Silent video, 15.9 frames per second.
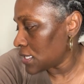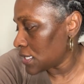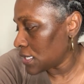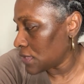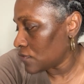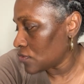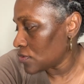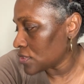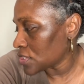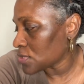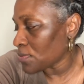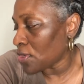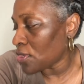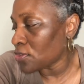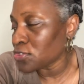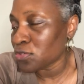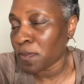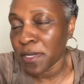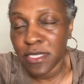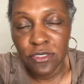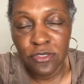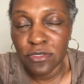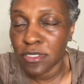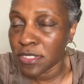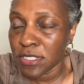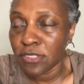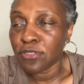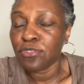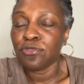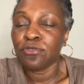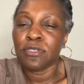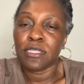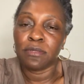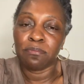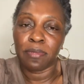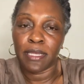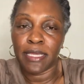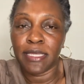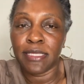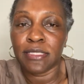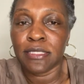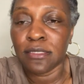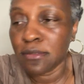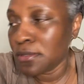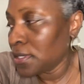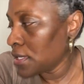If you're in a small space, you can still do it in plants and